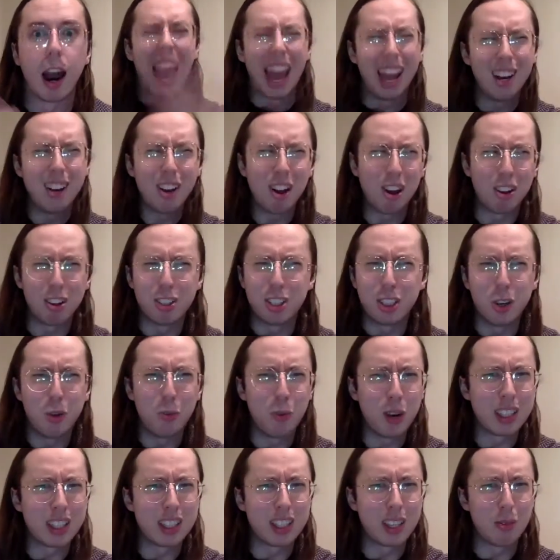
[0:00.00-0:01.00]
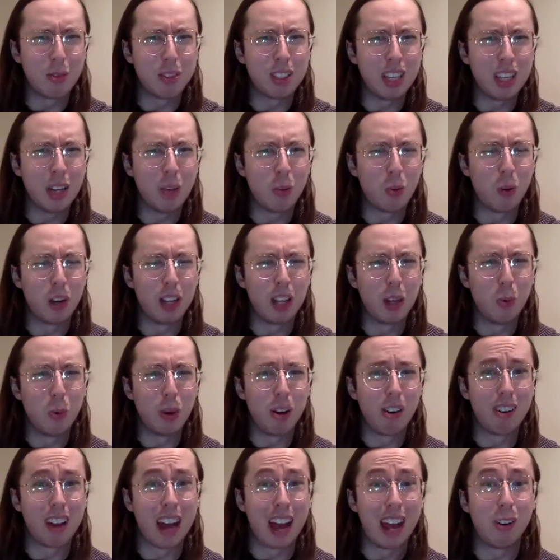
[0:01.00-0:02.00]
And also Wesley was like really
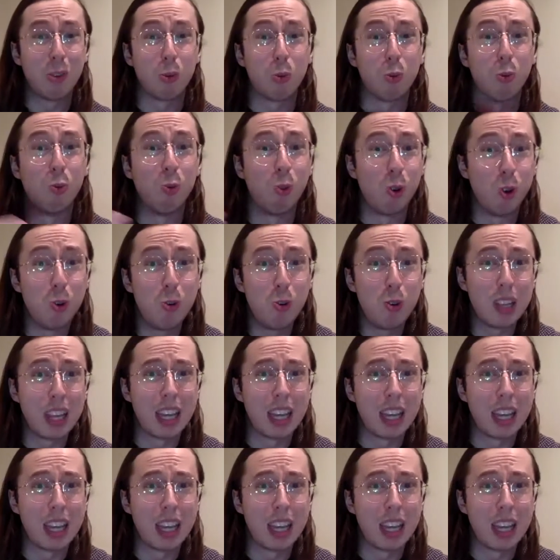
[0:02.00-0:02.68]
weird and rude.